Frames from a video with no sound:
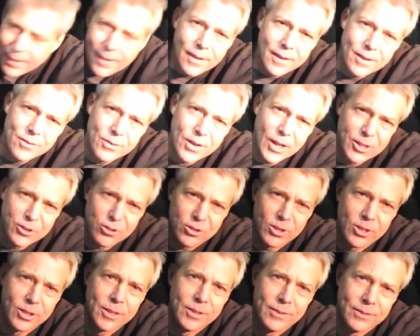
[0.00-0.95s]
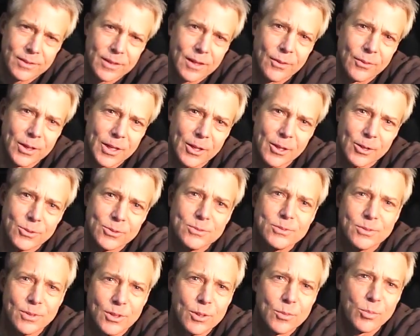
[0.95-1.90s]
Uh, eventually, there we go,
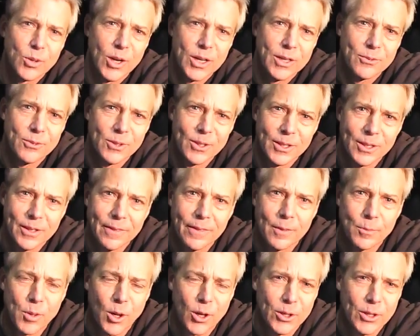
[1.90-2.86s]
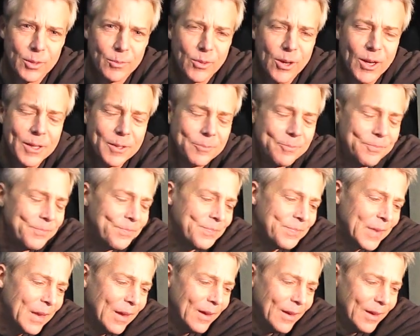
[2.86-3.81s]
the brake will hit, the parking brake.
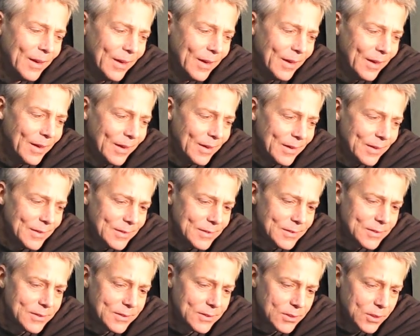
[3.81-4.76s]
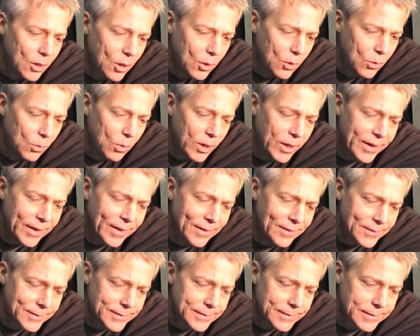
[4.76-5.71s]
So what
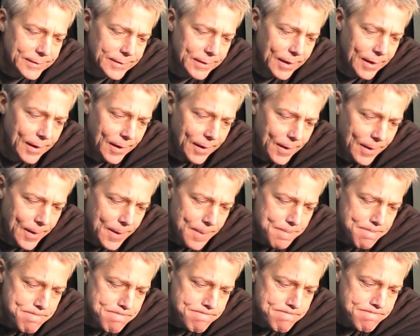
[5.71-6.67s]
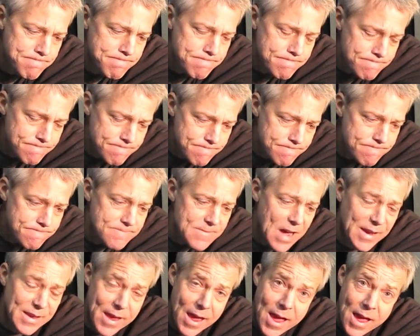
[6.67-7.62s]
else? Um,
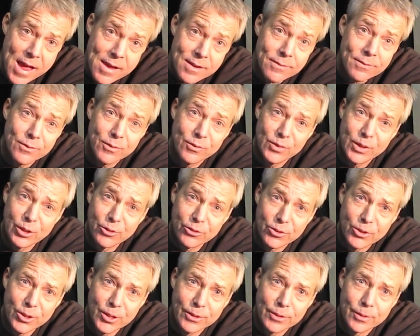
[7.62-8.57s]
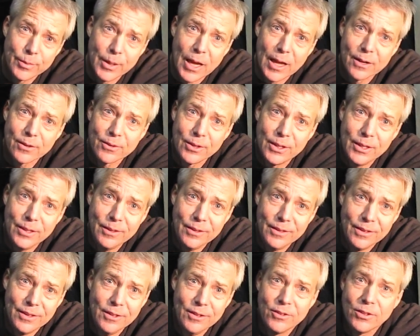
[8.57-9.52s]
yeah, feels good. The battery
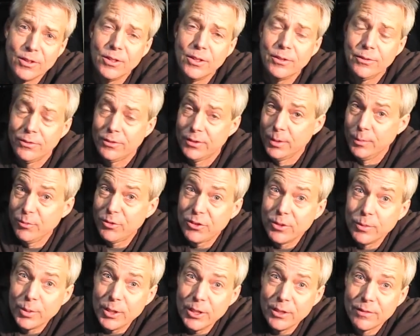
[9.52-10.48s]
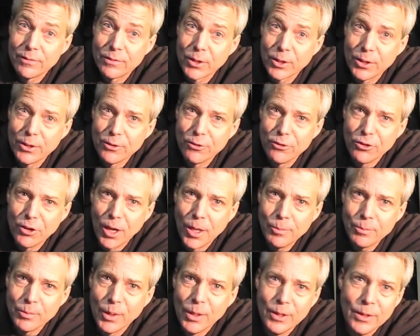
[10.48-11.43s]
is seems to be in very good
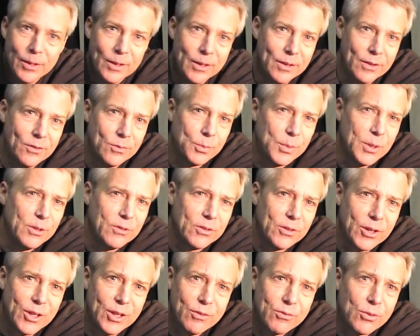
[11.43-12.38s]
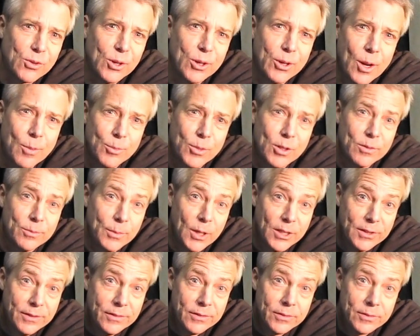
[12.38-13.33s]
shape. It's been sitting for a number of
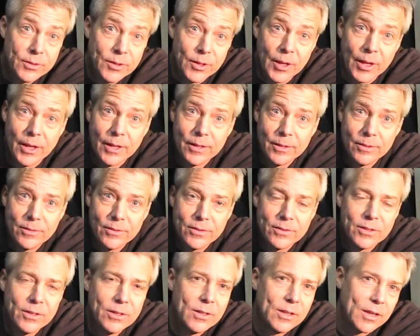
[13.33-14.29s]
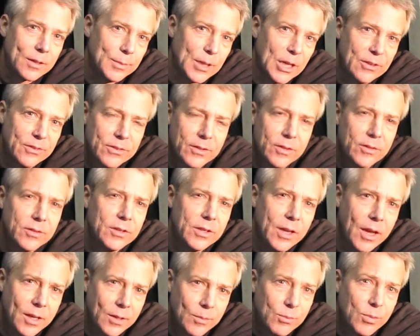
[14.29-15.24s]
months, and it's still at about
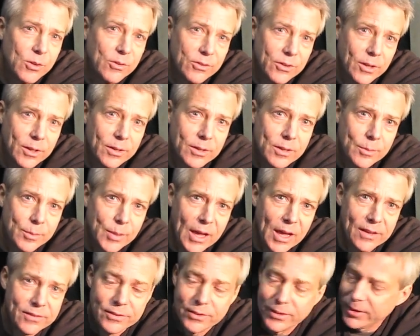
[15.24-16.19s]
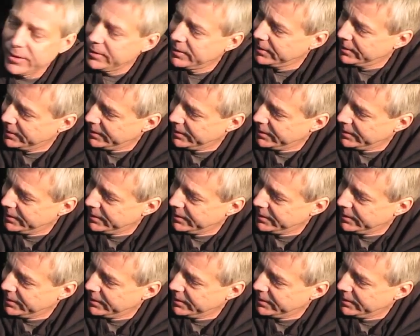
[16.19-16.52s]
sixty-eight percent capacity.